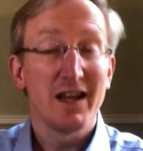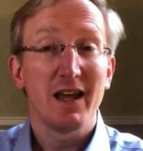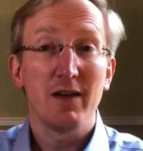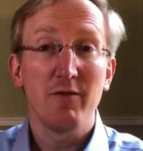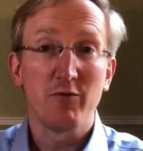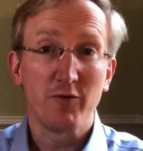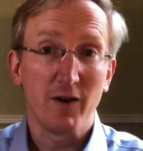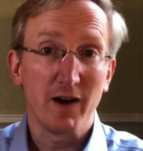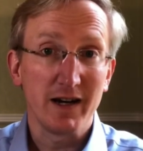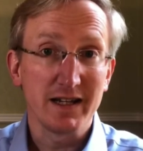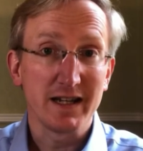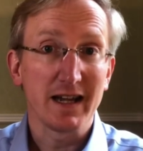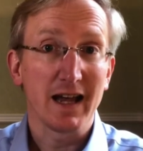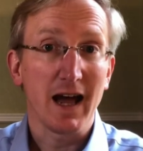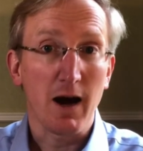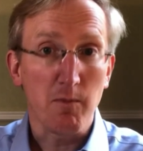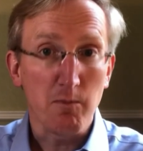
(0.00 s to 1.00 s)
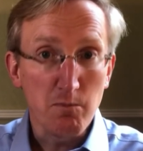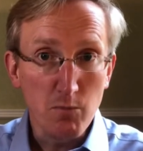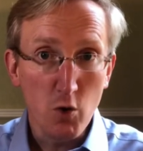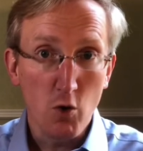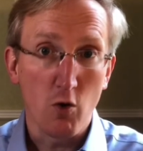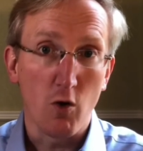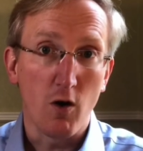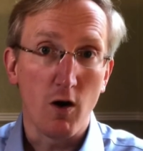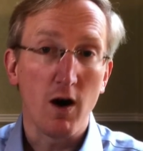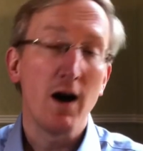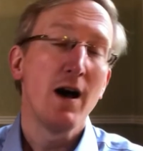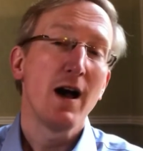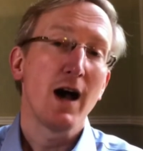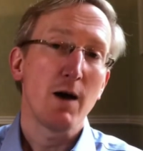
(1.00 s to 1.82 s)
in finding out more